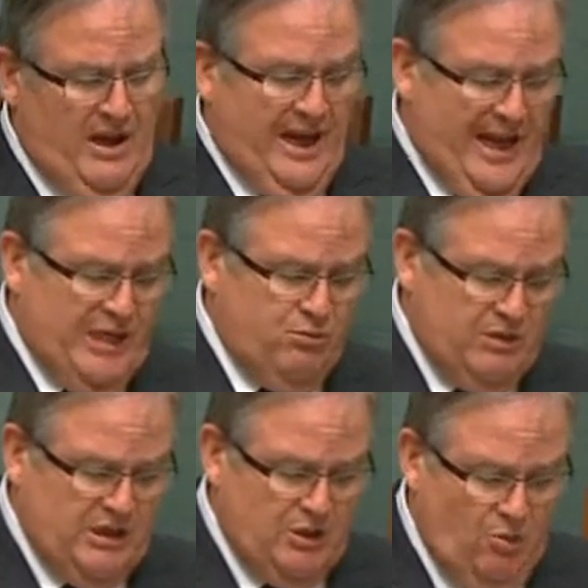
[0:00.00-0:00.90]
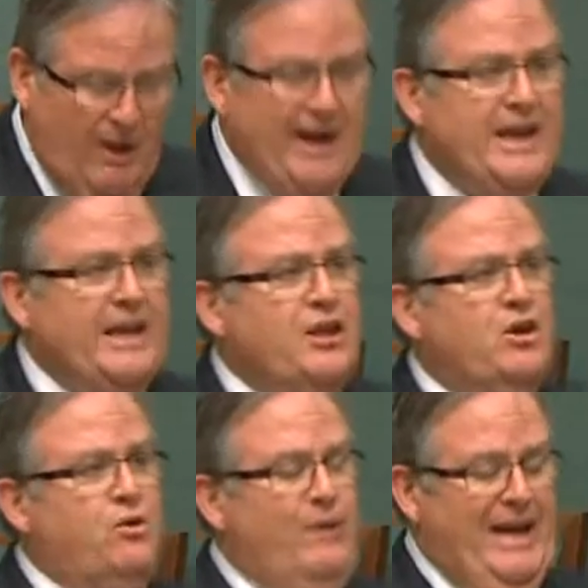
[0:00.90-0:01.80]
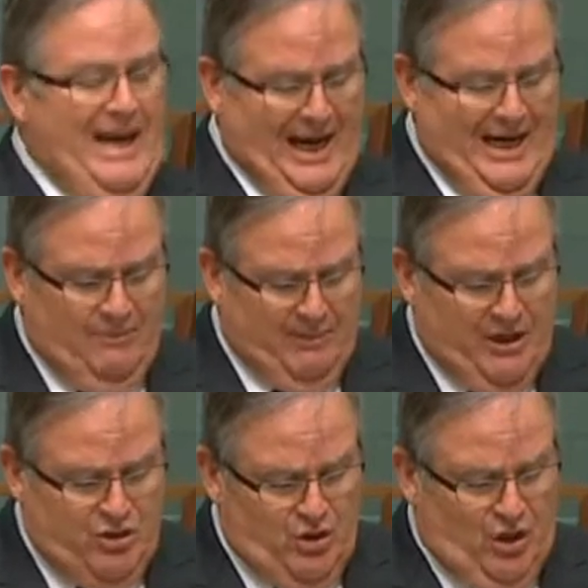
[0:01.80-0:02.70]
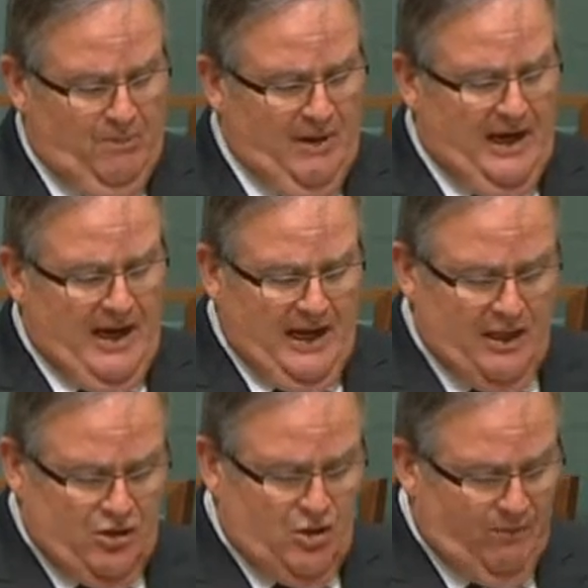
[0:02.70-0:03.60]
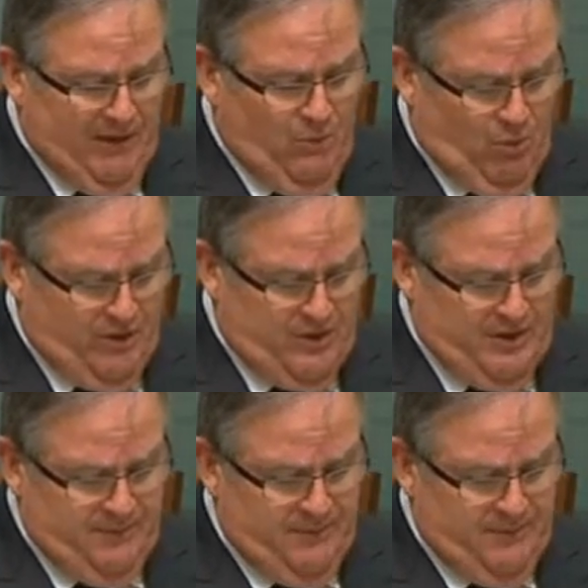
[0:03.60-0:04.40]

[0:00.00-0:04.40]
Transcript: HECS was just a way to get the degree and a better job, and the job they wanted.